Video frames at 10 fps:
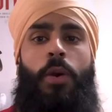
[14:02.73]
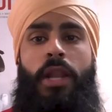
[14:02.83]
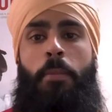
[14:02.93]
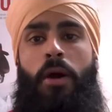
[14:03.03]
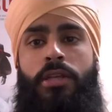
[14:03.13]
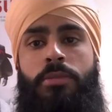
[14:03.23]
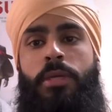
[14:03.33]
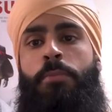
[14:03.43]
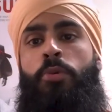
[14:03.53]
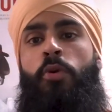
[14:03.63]
can I possibly
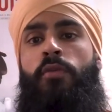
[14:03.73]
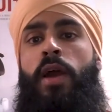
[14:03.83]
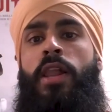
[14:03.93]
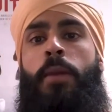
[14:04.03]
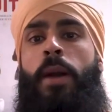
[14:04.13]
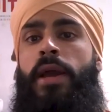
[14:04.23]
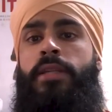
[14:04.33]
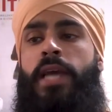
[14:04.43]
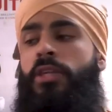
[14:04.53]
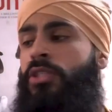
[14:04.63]
improve, right? Like, my
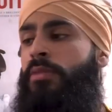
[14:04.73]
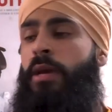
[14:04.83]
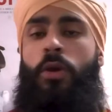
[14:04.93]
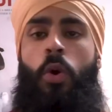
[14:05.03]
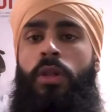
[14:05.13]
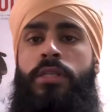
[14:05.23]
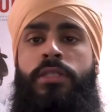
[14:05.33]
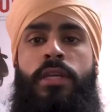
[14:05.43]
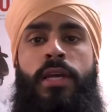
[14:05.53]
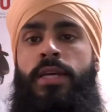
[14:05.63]
intention, my goal
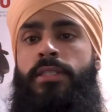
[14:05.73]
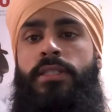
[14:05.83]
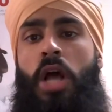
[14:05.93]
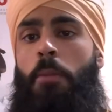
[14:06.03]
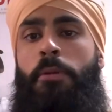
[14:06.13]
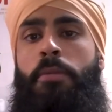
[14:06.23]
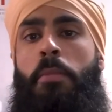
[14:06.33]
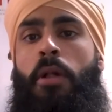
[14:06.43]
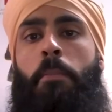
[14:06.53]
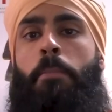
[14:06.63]
is just helping
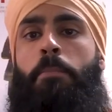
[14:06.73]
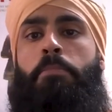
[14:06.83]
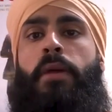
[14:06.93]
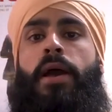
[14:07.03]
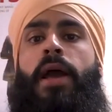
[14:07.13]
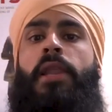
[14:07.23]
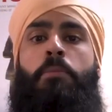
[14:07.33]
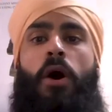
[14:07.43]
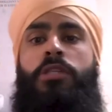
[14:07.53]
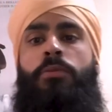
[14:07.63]
people in any
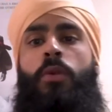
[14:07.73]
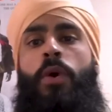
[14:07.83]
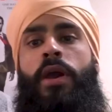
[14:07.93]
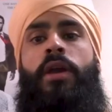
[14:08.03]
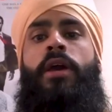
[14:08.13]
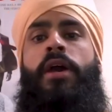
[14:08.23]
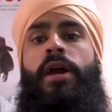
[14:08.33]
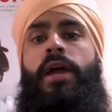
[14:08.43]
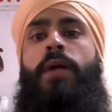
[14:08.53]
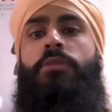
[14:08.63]
possible way.
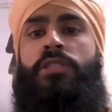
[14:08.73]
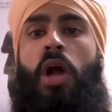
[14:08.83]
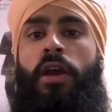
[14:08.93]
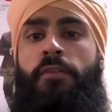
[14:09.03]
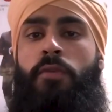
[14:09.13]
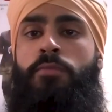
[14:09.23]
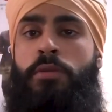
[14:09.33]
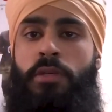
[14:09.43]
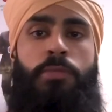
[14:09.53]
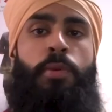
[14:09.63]
And I'm just talking from
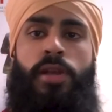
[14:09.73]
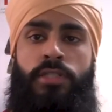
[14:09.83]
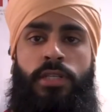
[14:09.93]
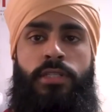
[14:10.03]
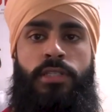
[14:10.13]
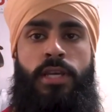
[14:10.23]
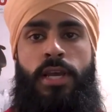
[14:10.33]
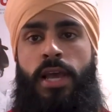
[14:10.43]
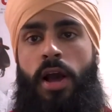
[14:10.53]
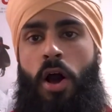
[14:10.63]
some experiences.
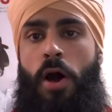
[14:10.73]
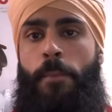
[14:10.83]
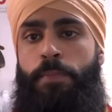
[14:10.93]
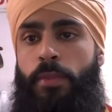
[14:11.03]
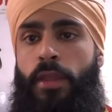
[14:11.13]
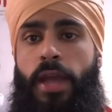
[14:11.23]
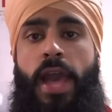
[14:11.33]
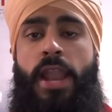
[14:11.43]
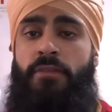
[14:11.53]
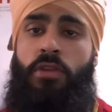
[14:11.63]

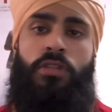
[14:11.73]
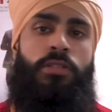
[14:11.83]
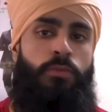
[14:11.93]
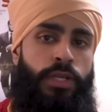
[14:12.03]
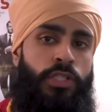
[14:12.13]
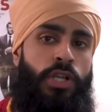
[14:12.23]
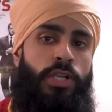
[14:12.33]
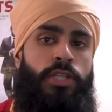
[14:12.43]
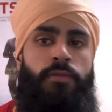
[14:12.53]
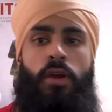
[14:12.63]
And I've done some
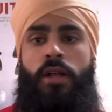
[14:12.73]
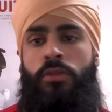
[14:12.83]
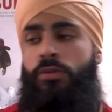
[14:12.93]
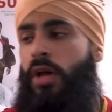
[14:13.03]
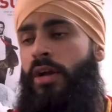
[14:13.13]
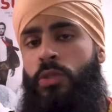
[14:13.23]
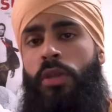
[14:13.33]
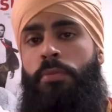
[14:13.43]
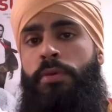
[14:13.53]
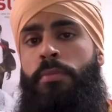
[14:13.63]
research, and I've got to talk to
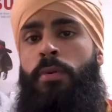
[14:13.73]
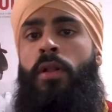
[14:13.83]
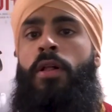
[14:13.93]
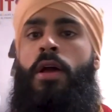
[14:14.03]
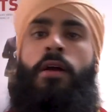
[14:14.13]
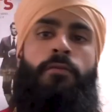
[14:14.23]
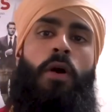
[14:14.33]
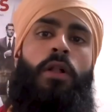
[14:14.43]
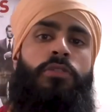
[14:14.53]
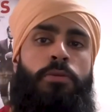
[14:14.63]
other people,
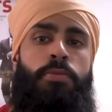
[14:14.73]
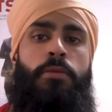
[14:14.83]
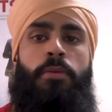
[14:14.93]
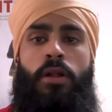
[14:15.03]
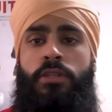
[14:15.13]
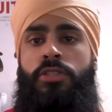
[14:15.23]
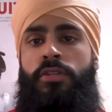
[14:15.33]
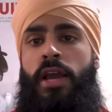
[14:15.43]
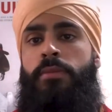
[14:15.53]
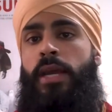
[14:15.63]
followed some people on
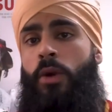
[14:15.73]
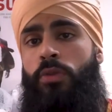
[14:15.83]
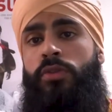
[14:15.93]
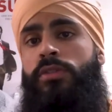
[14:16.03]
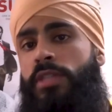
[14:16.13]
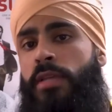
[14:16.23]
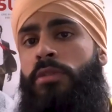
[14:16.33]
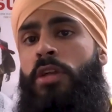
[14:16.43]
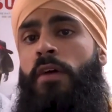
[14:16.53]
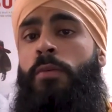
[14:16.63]
Instagram that go through the same
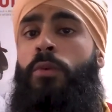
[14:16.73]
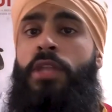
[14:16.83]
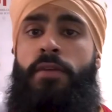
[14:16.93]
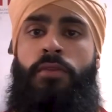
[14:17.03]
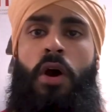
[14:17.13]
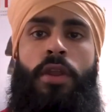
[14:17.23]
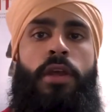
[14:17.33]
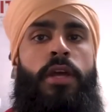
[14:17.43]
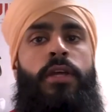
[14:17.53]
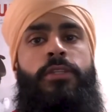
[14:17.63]
stuff and what they've done.
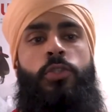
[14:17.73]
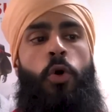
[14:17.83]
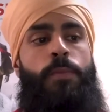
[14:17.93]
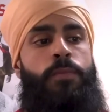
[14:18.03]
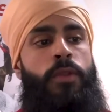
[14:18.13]
So